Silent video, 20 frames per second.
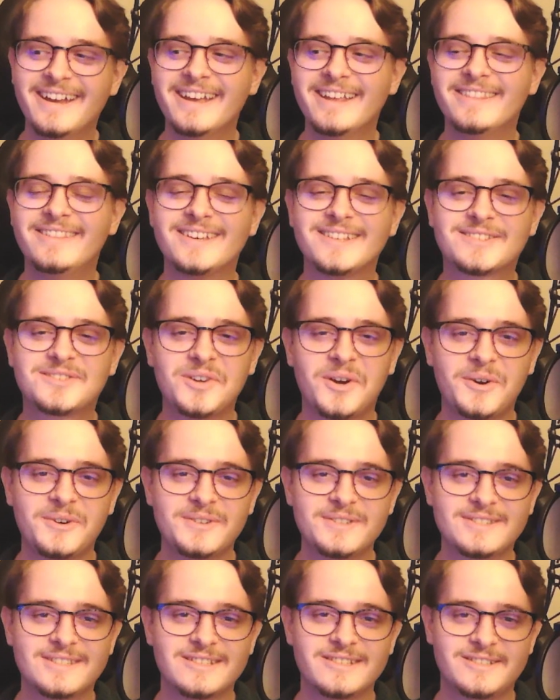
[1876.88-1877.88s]
this
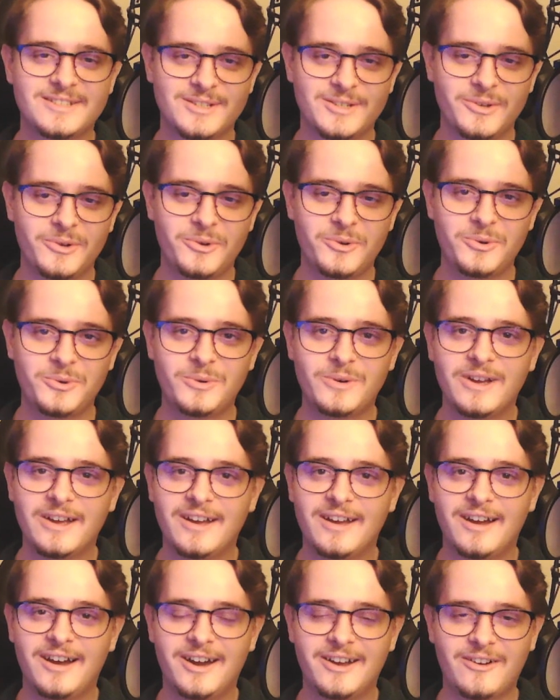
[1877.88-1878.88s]
goes
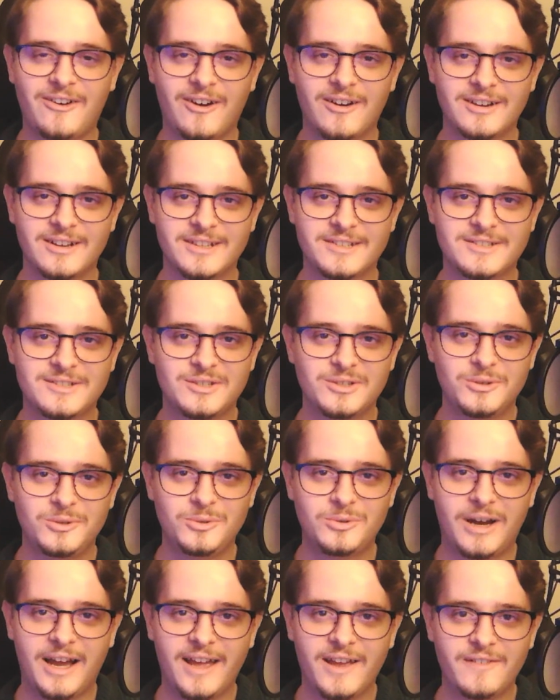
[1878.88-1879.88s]
to an artist
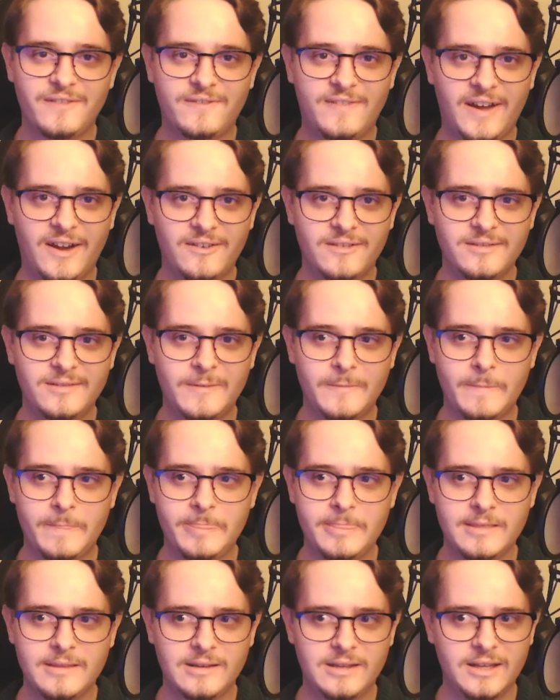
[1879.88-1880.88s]
who I have found
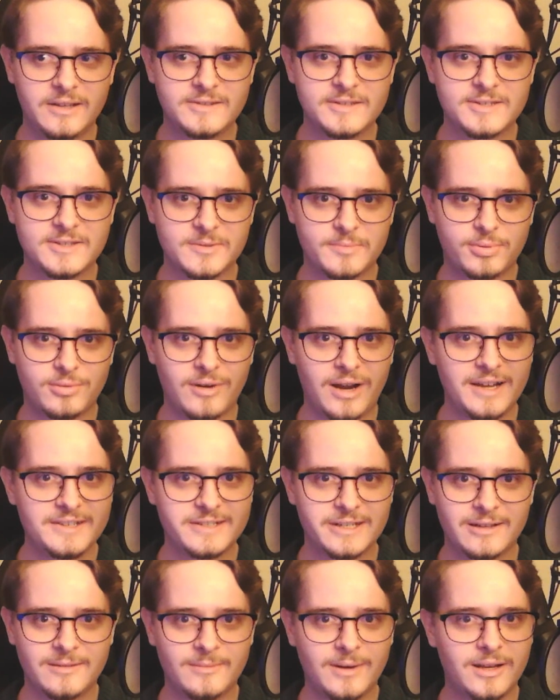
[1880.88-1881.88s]
gets a
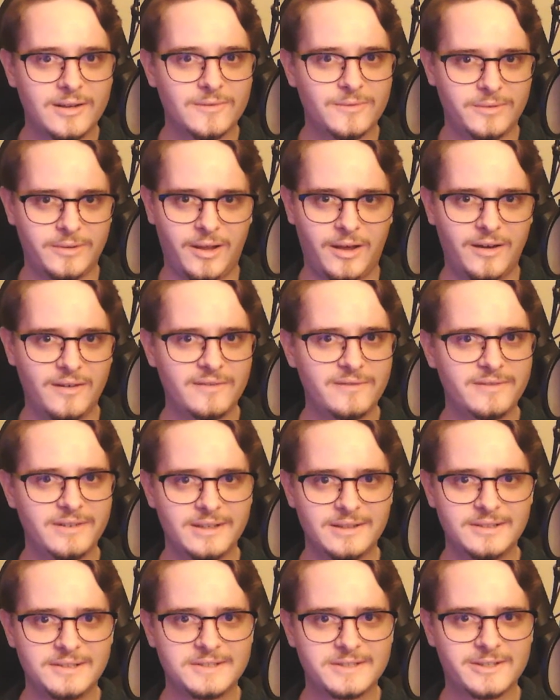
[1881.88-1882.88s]
surprising amount of love
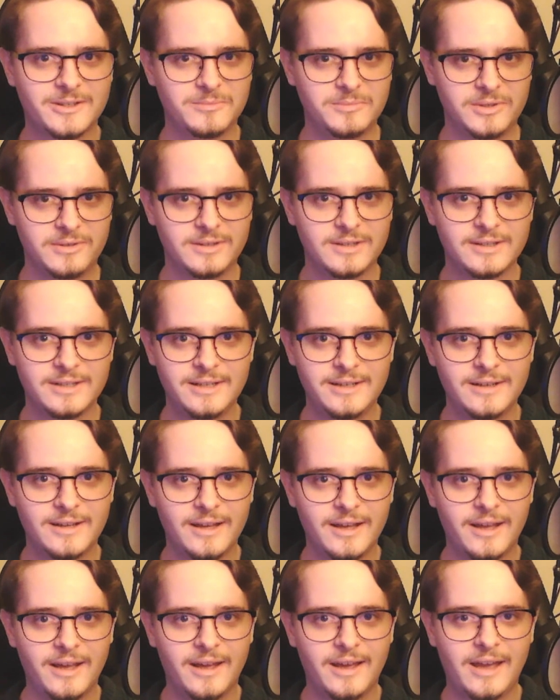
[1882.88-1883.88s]
in this community,
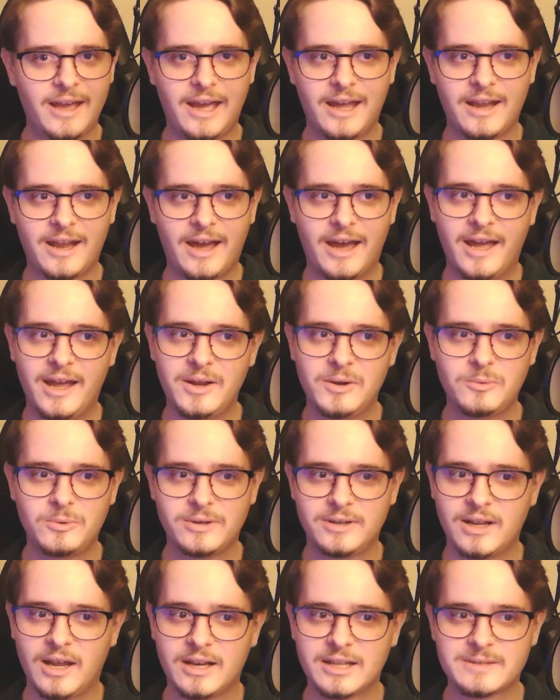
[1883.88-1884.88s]
and I
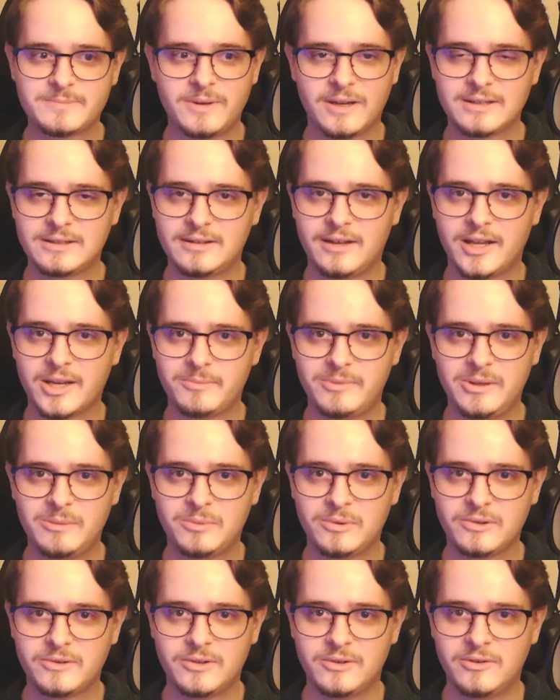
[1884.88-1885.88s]
would not expect a lot of
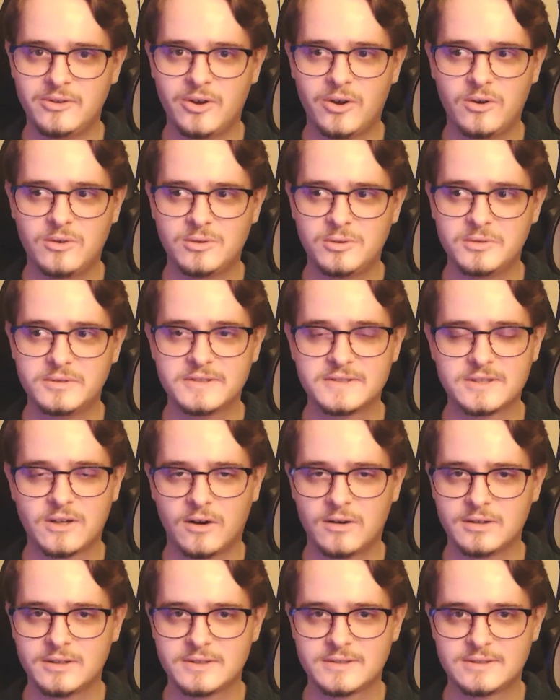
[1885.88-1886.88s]
people to know who this
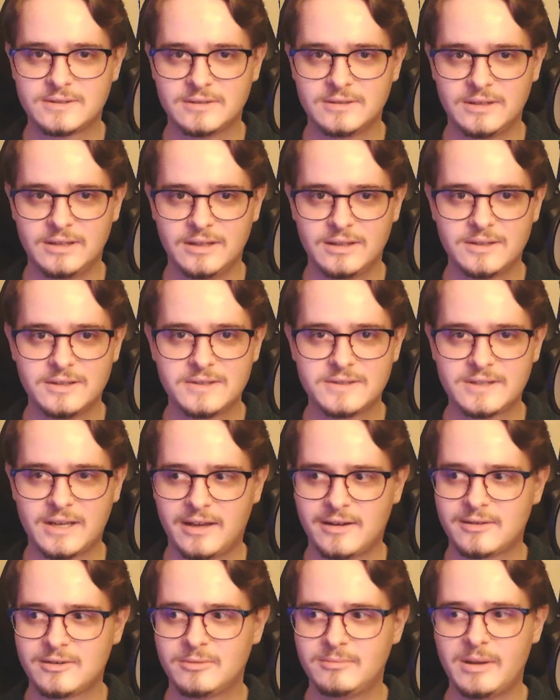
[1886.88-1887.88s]
artist is. I
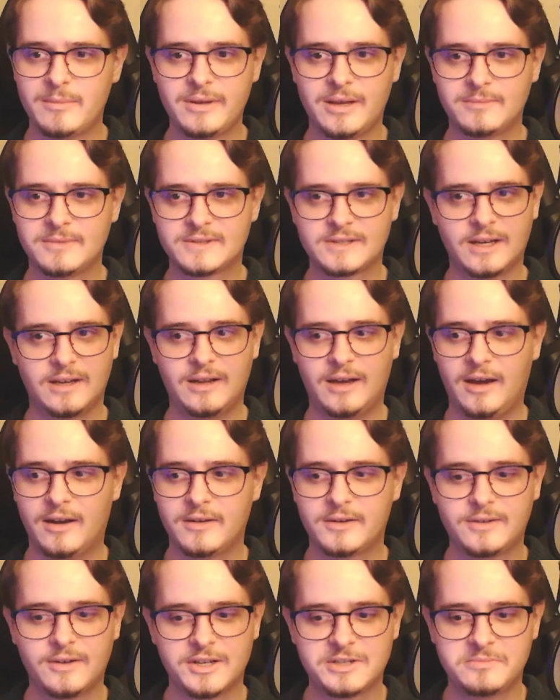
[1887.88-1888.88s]
don't know, maybe I'm just kind of out
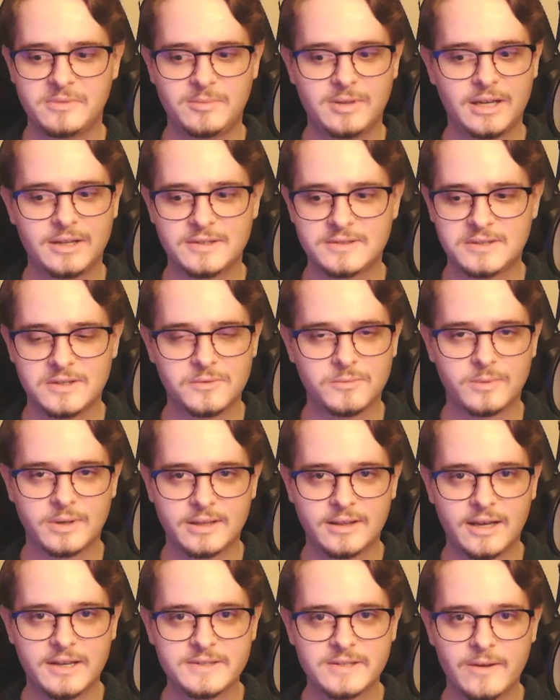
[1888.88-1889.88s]
of touch. Maybe I just didn't
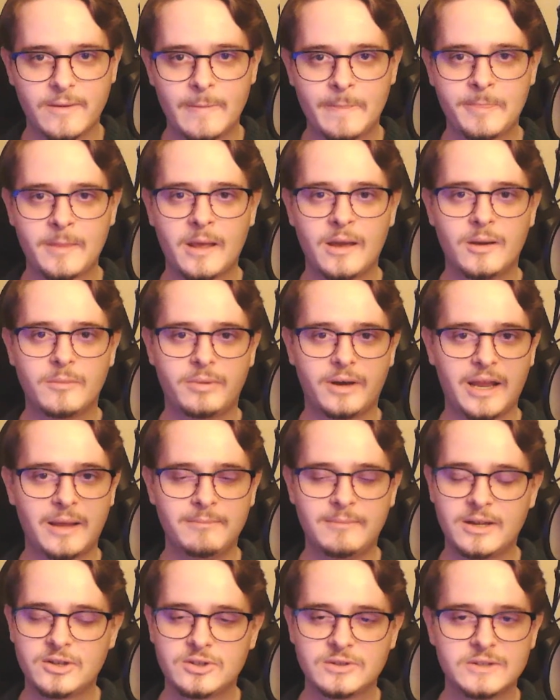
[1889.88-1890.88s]
realize it. But I
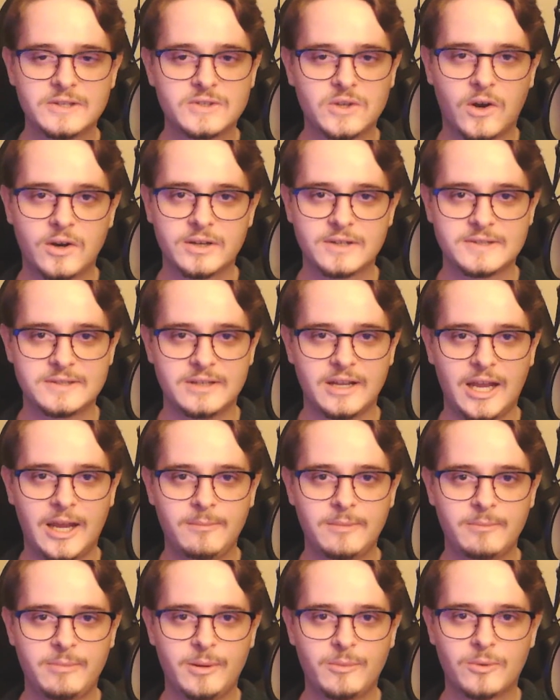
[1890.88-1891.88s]
mentioned this artist's
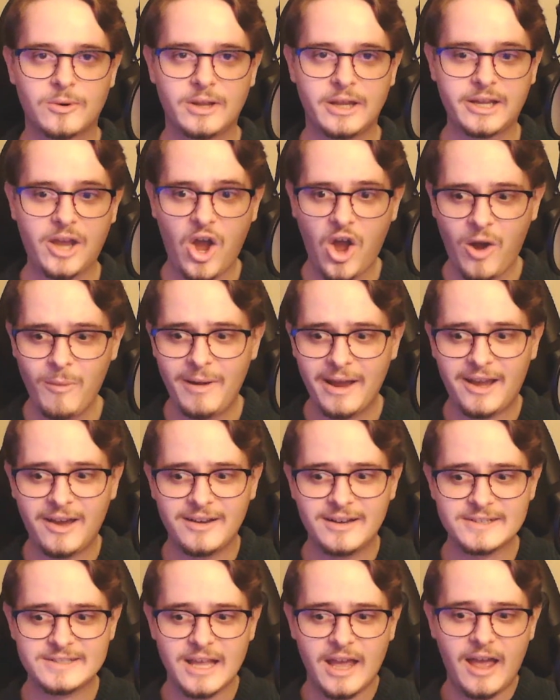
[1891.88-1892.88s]
name, and people were like, "Oh my
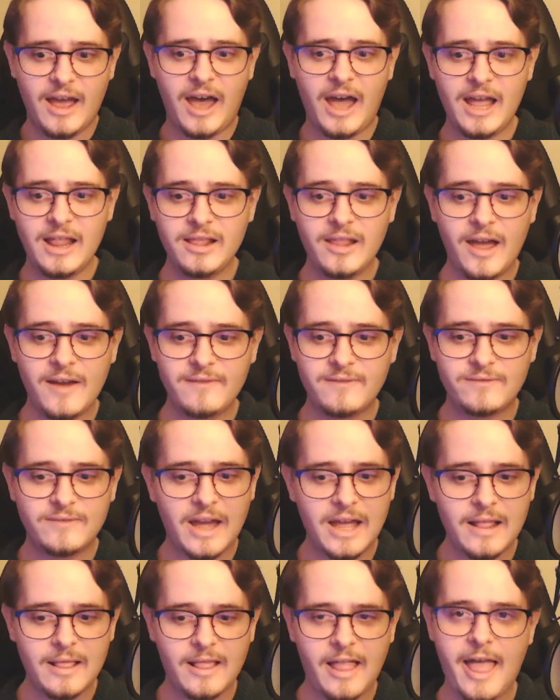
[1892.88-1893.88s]
goodness, I love
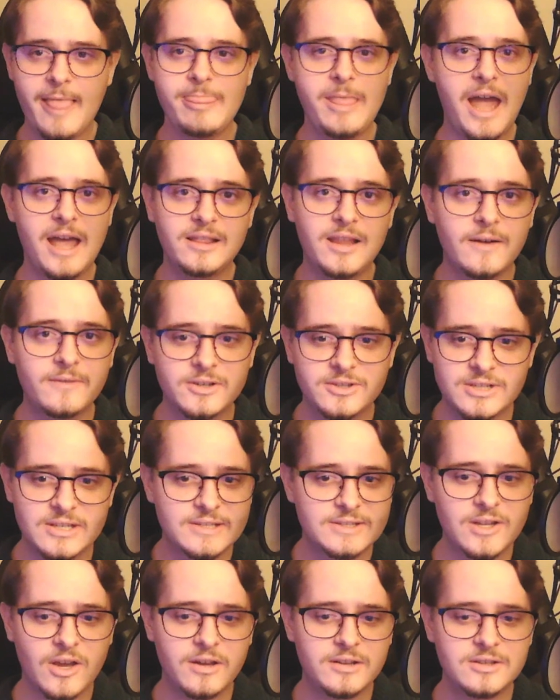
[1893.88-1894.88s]
her.
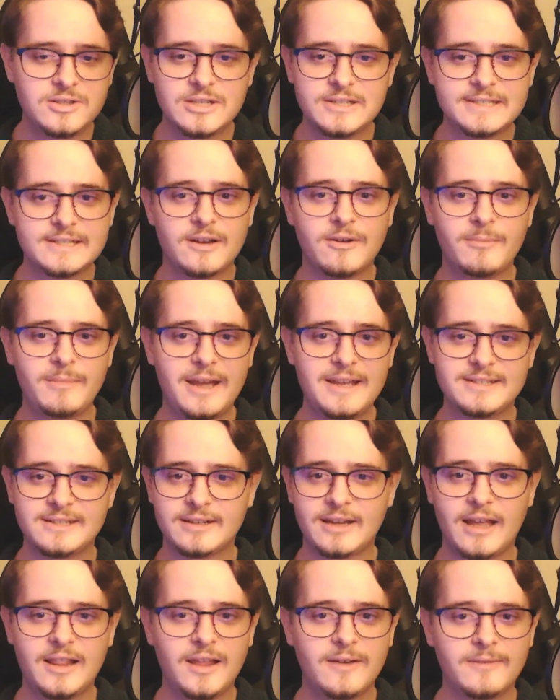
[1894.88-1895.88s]
She's so
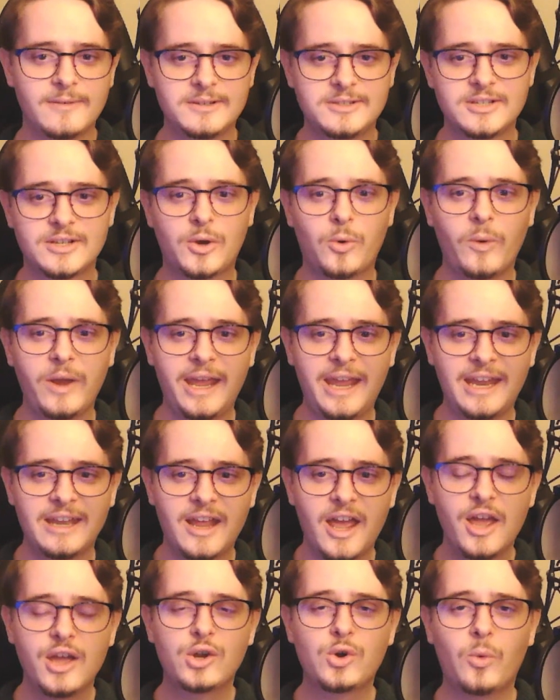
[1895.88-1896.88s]
amazing. I love her. She queen."
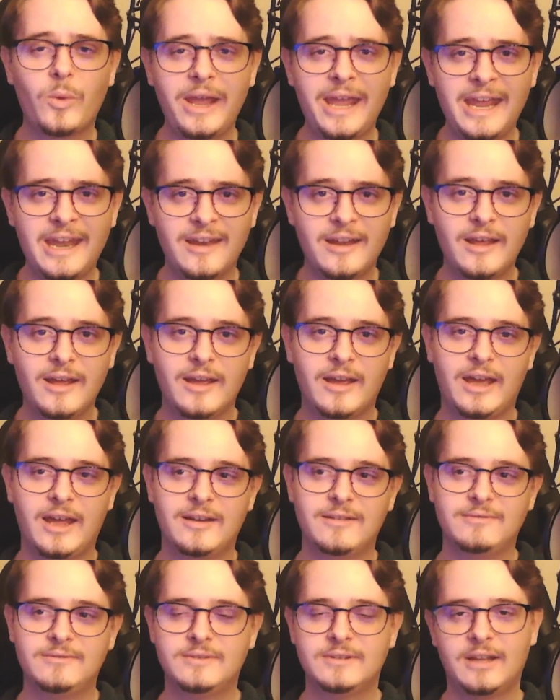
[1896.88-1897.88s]

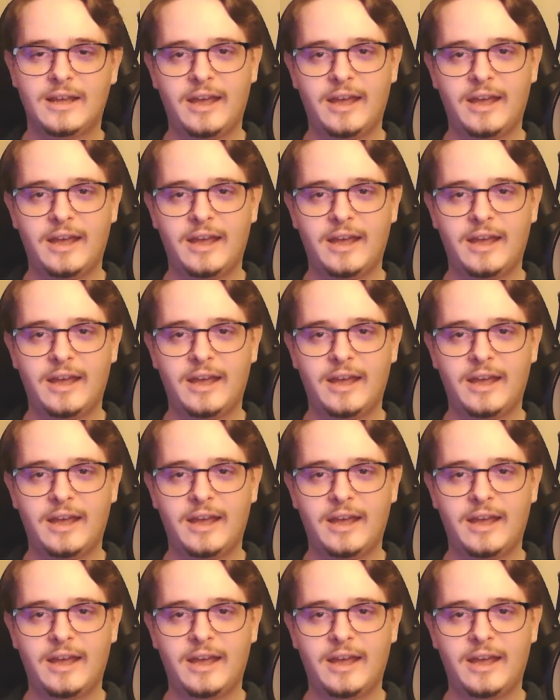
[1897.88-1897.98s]
And